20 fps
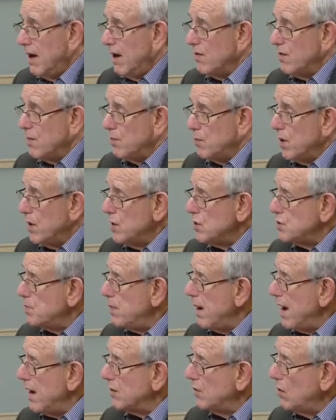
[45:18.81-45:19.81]
Uh, the
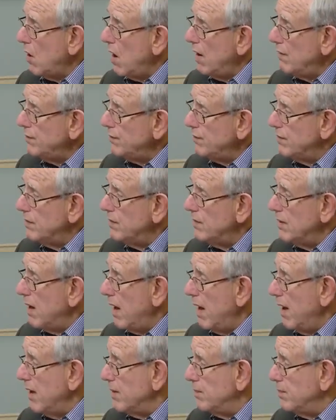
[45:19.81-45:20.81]
British backed off
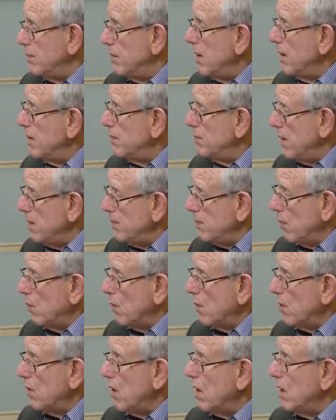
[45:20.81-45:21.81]
and
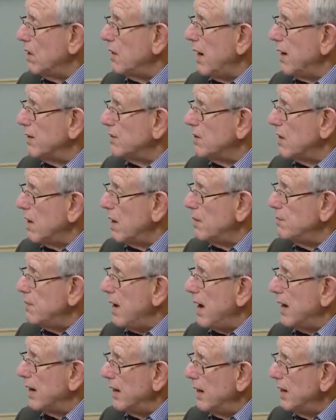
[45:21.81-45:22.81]
people were allowed to
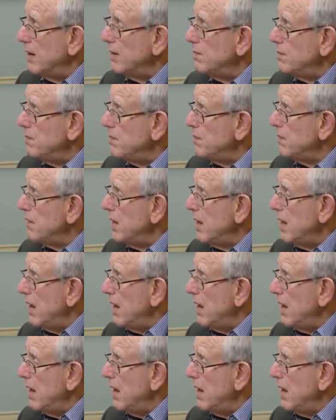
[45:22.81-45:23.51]
come back in.